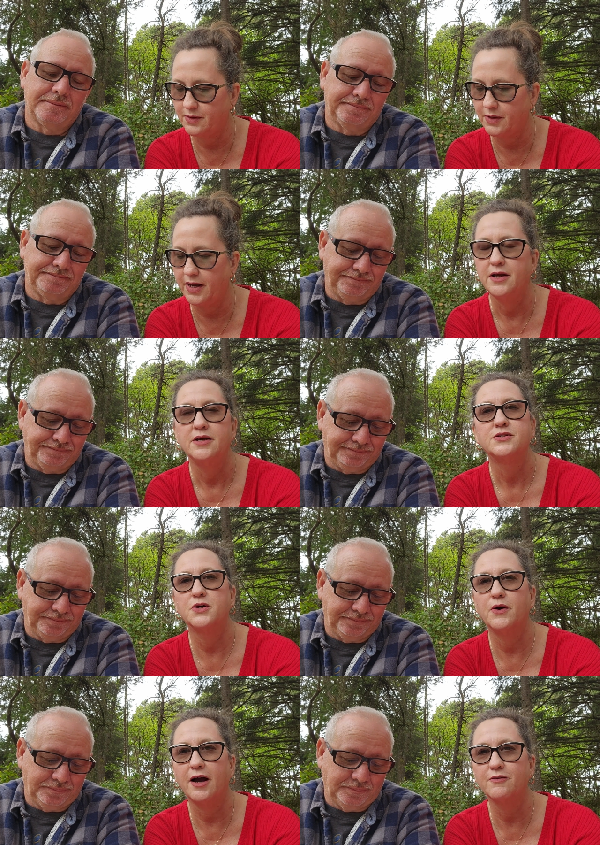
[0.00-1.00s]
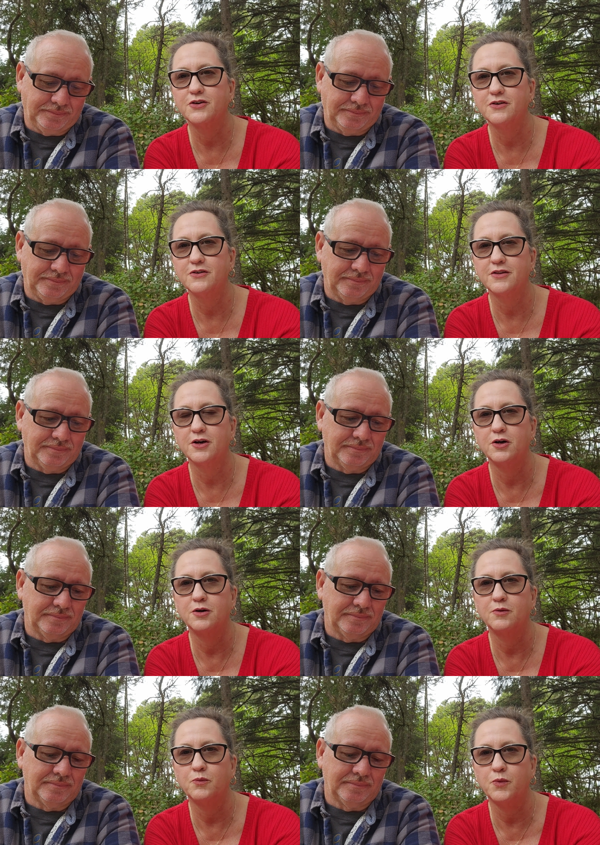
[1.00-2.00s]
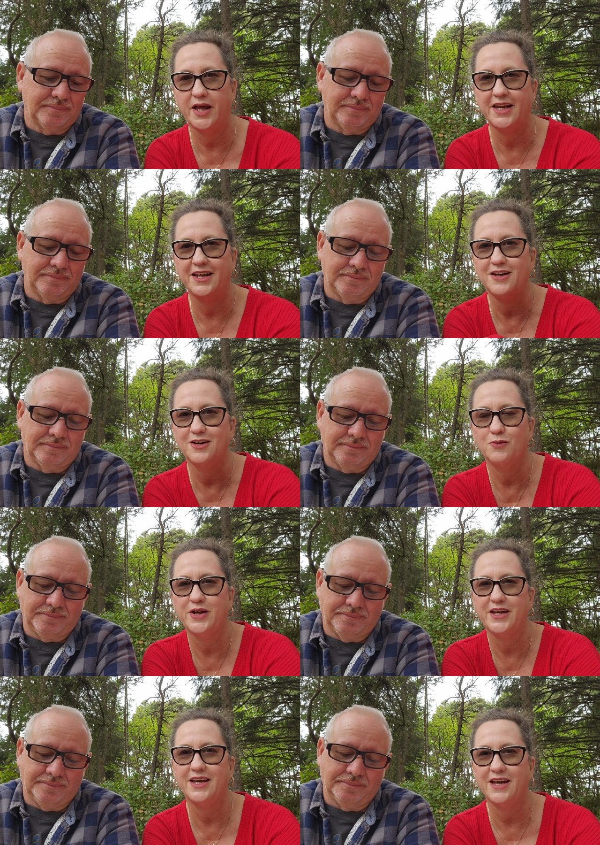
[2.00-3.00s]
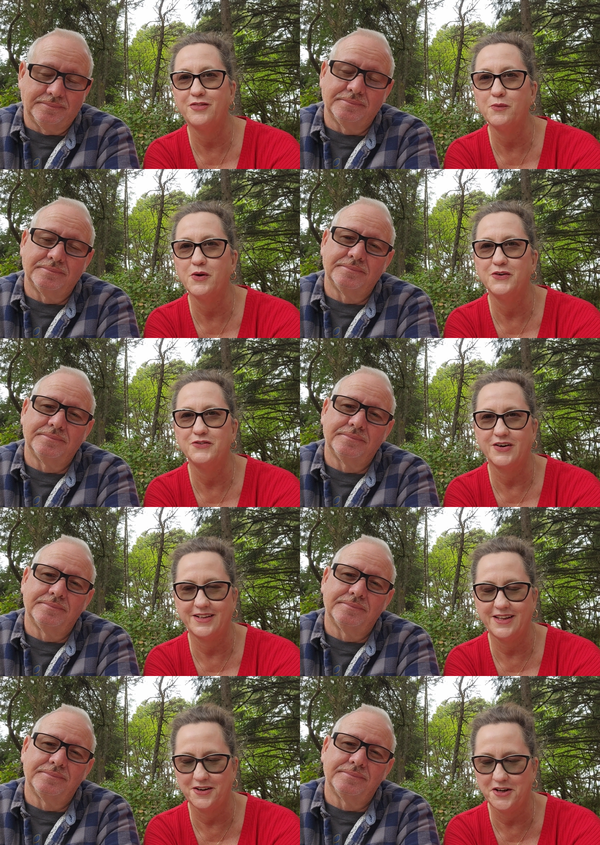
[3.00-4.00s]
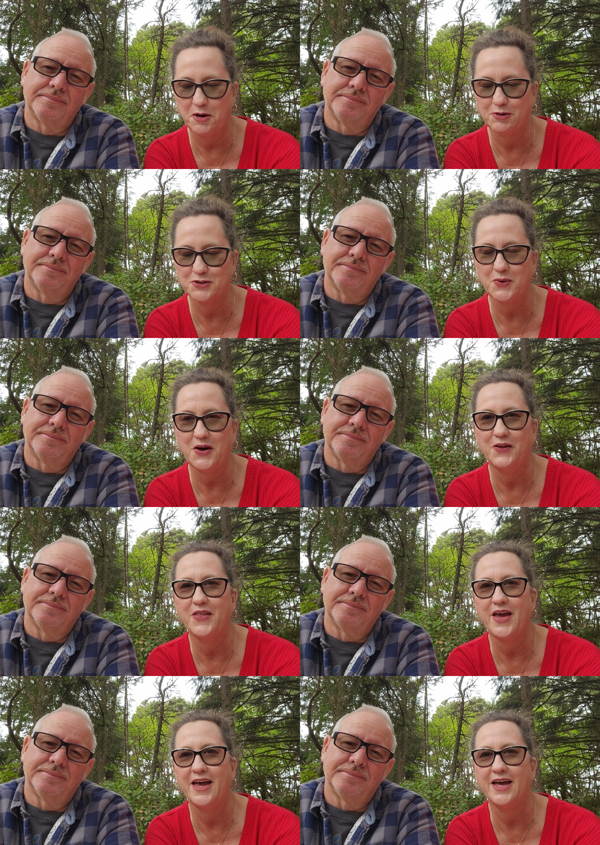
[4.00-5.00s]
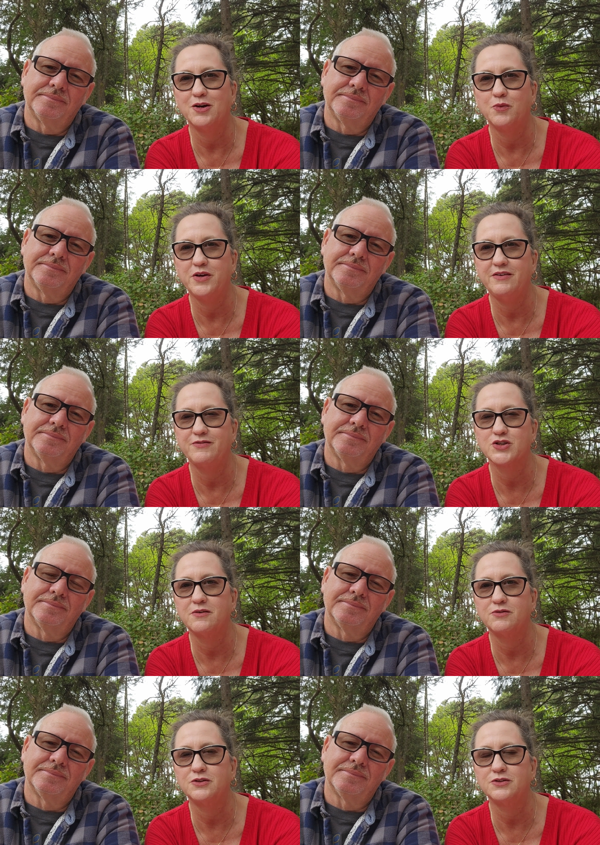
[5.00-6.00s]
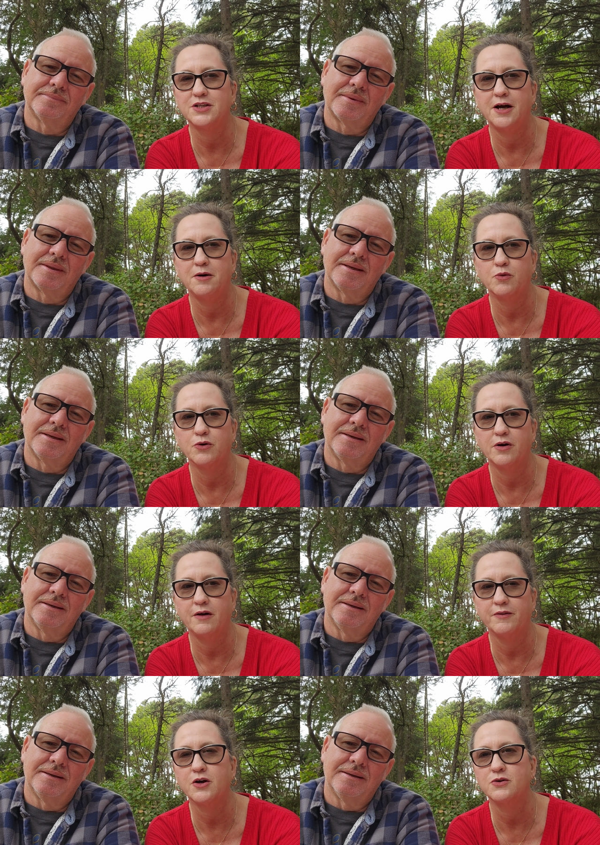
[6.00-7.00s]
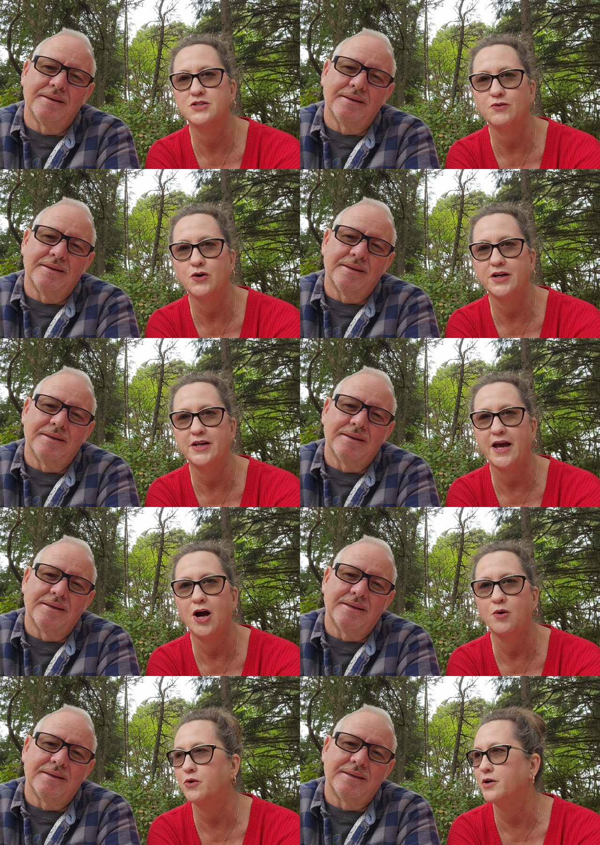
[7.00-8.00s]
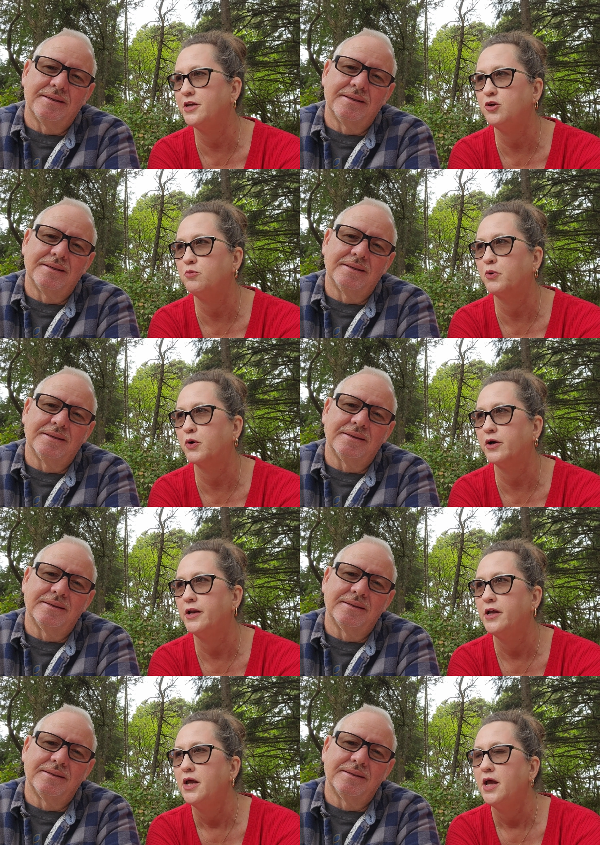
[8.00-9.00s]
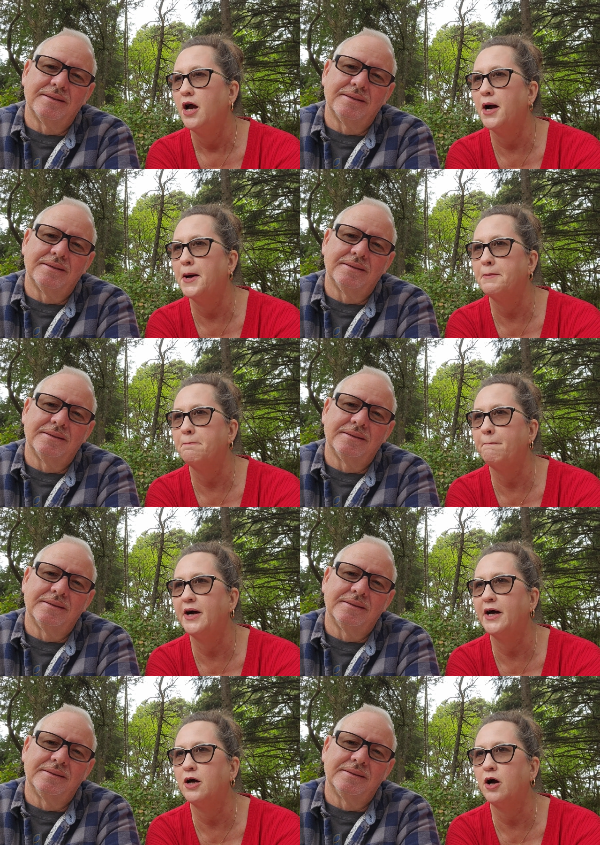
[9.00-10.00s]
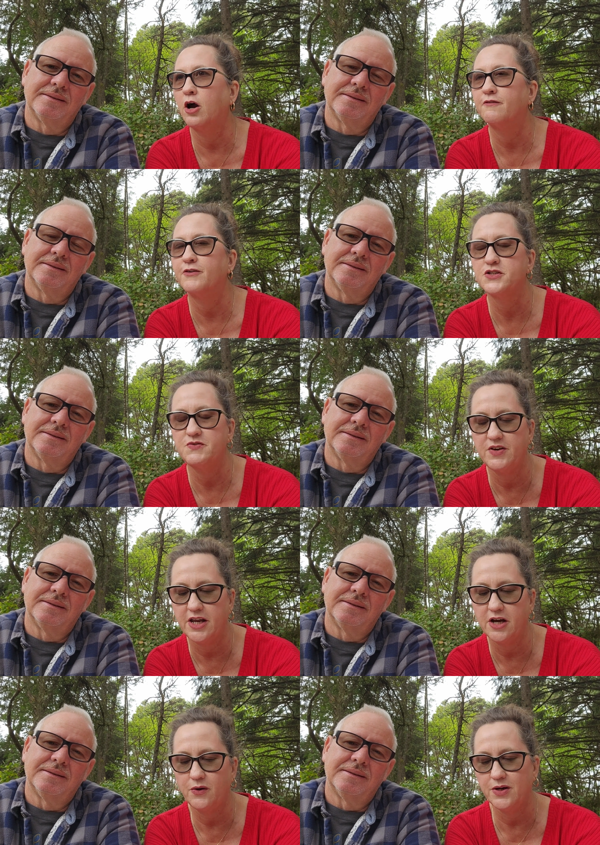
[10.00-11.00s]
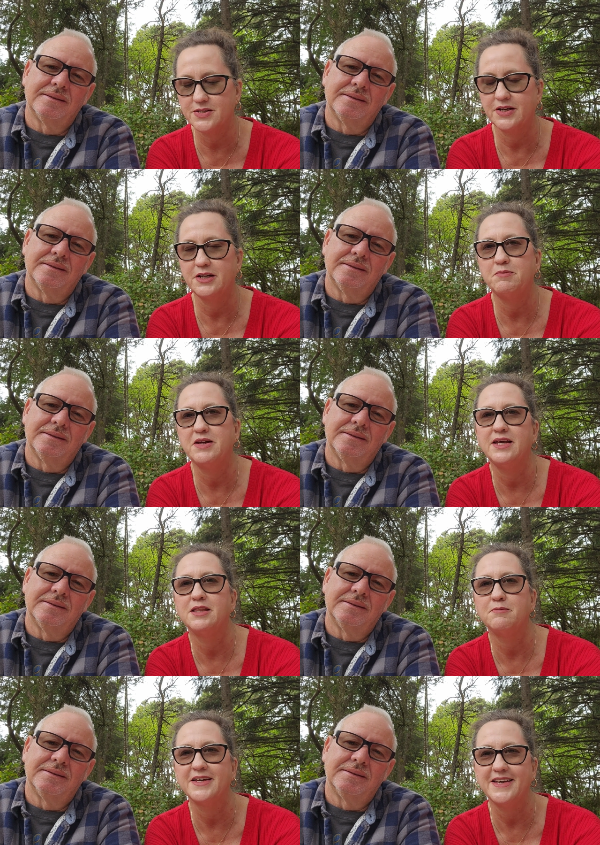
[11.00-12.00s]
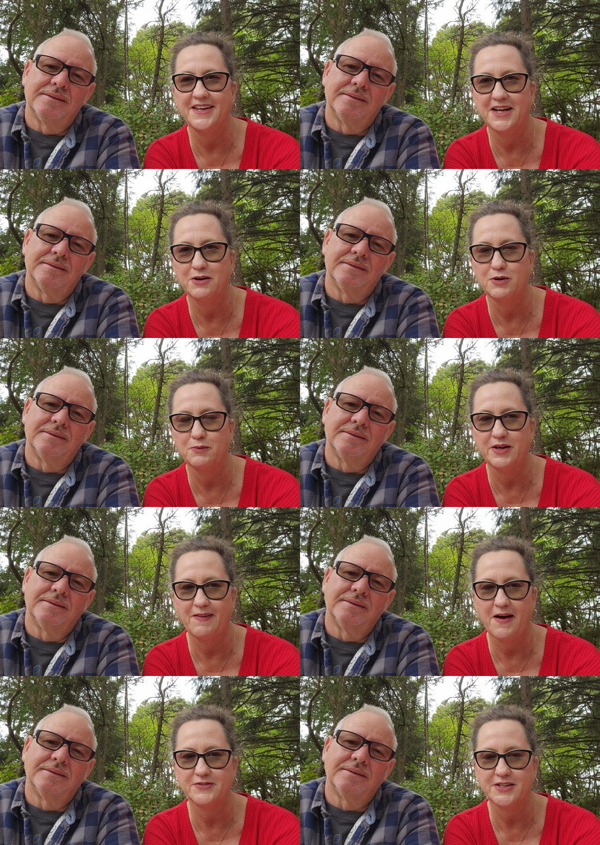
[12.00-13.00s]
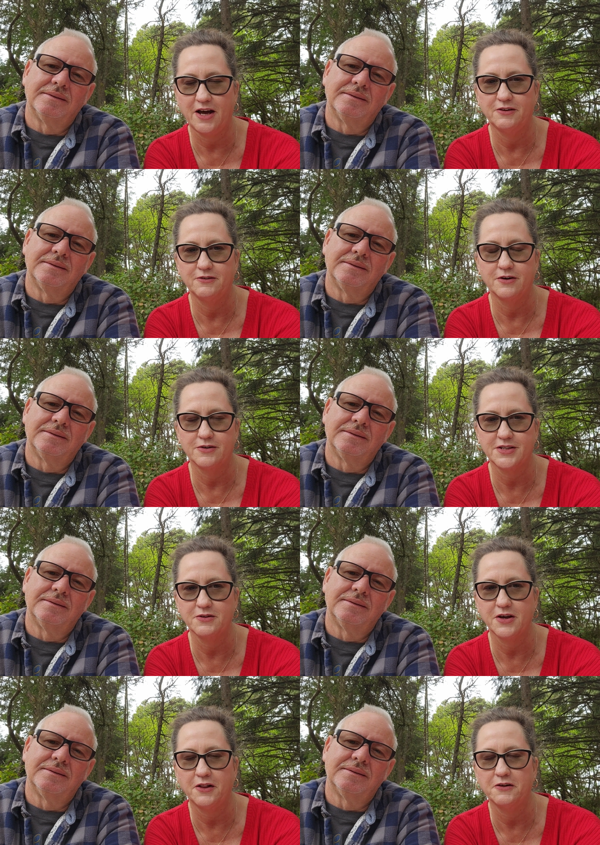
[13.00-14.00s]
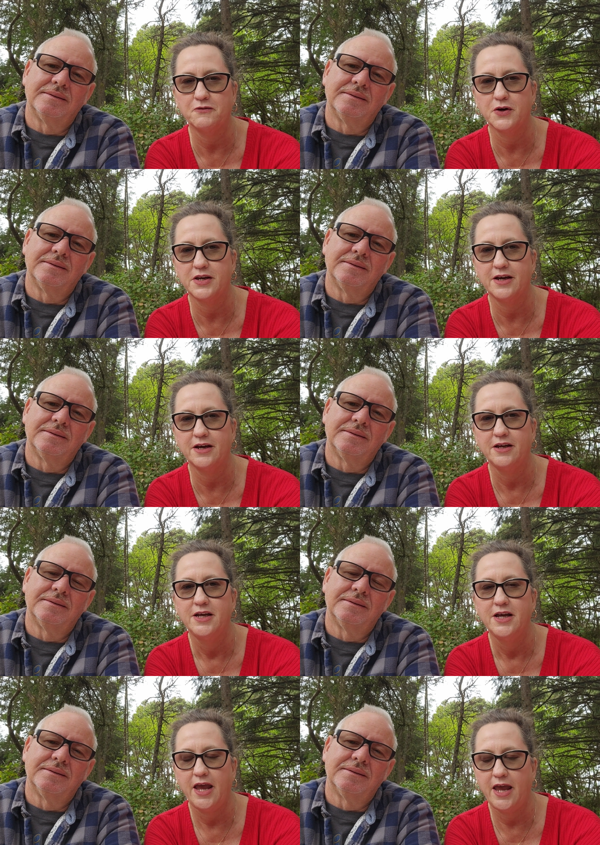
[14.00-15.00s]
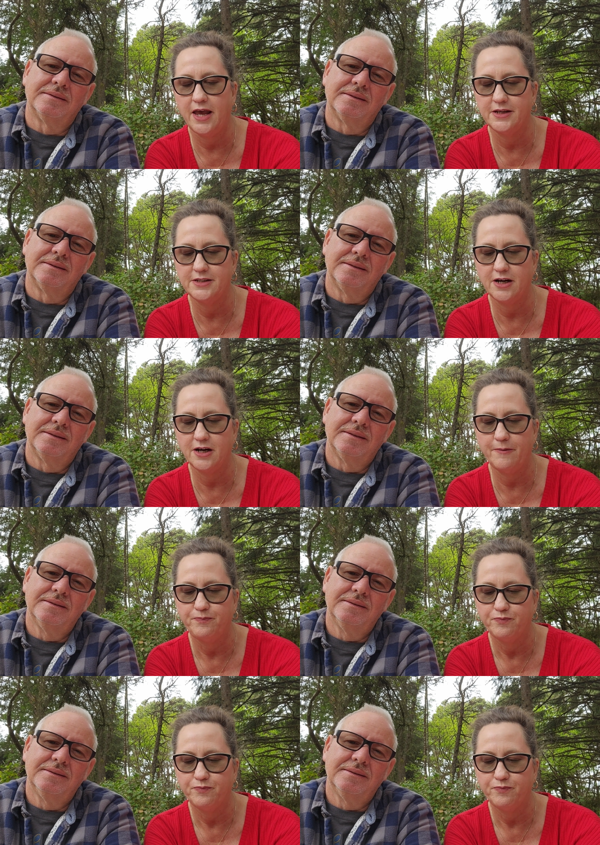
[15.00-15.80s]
Speaker 1: Okay, so after the wedding, we hit the road finally on April 12th, and we've traveled. Um, we're on the coast of Oregon now. We're in Newport, um, but our first video is going to be the beginning when we left Cali or Southern California, and uh,